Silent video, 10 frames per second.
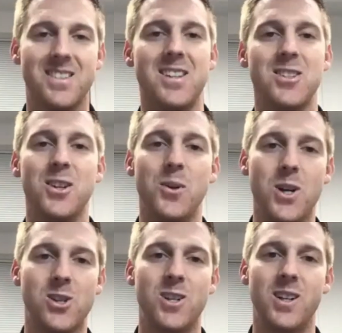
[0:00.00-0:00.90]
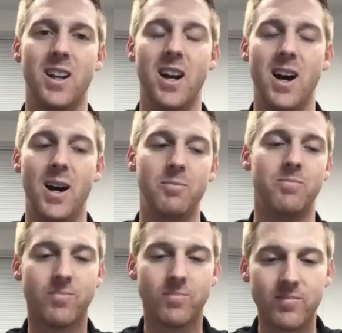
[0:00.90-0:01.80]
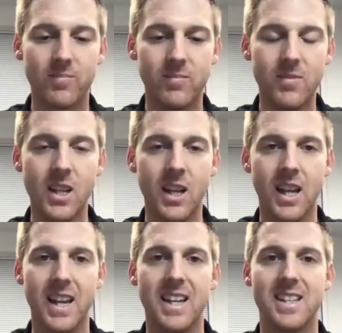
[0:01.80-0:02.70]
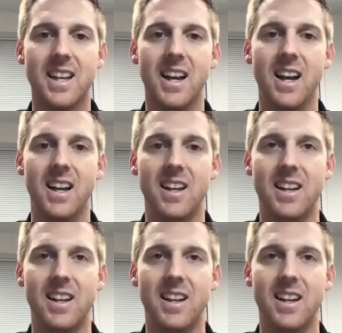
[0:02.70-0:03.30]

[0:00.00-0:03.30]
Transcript: that's a good question um, it's a